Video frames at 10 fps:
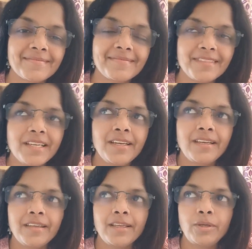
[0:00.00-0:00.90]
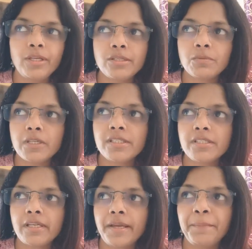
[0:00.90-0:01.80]
Can you guess what's the
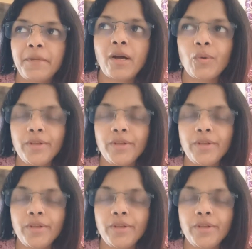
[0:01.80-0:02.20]
time now here?